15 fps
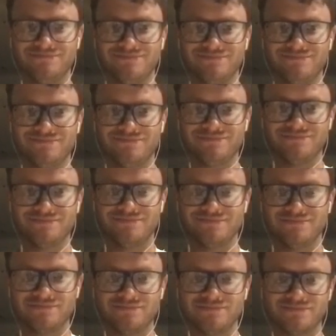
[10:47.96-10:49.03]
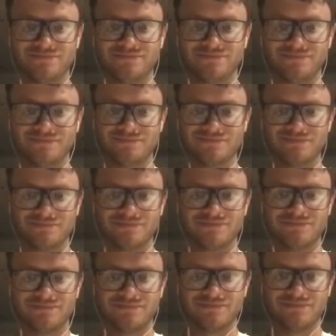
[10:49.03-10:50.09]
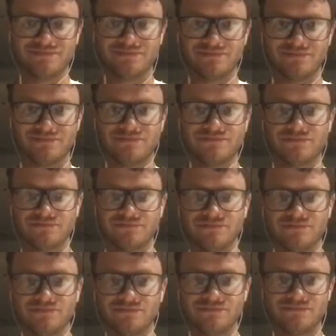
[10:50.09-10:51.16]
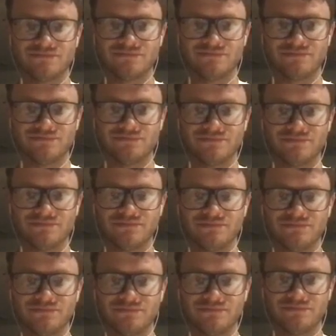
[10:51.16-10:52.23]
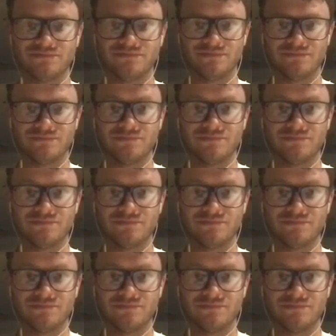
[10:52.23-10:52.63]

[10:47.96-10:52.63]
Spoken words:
This person isn't speaking.